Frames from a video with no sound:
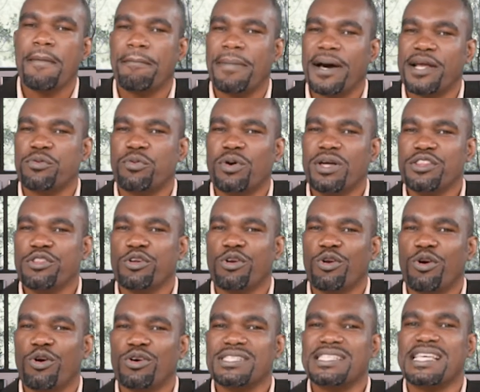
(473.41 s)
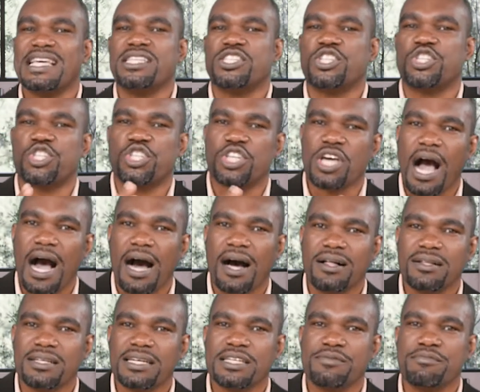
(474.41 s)
But when the law says
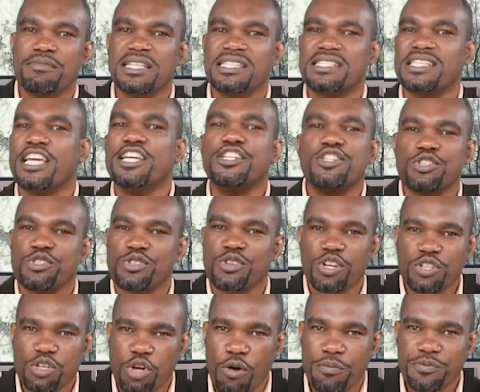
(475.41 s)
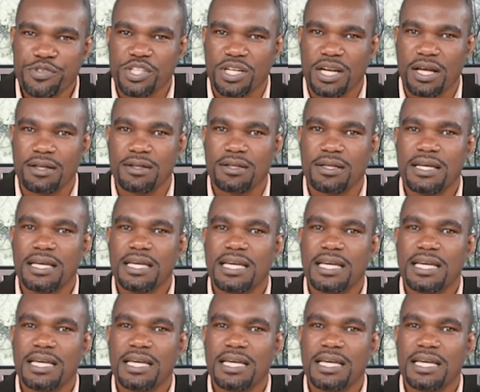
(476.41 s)
shall, it means it is not optional.